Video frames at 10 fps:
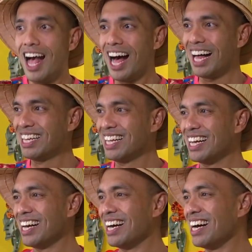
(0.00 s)

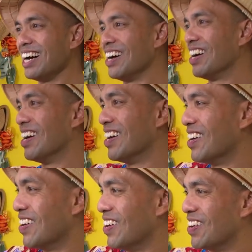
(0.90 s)

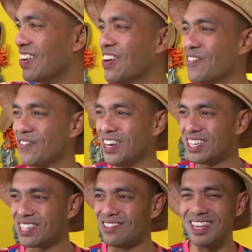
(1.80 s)
Hello,
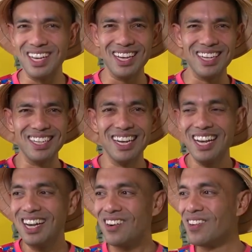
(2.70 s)

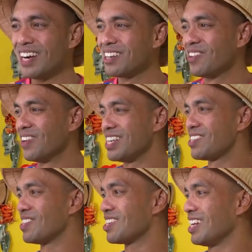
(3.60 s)
fisherman. What wish
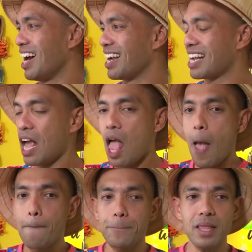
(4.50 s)
would you like?
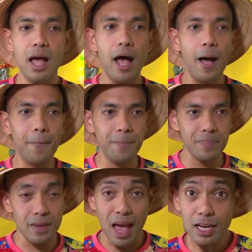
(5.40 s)

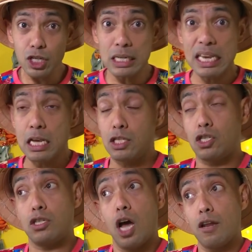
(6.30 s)
Um, actually,
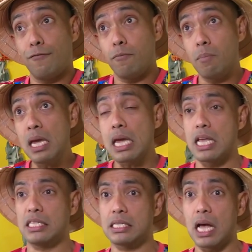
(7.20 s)
it's not for me.
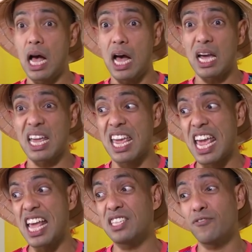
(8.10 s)
It's uh,
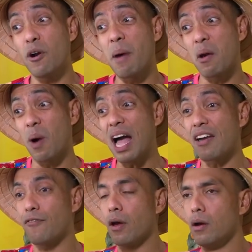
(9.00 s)
it's for my
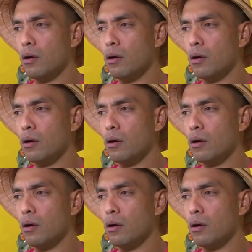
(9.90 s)
wife.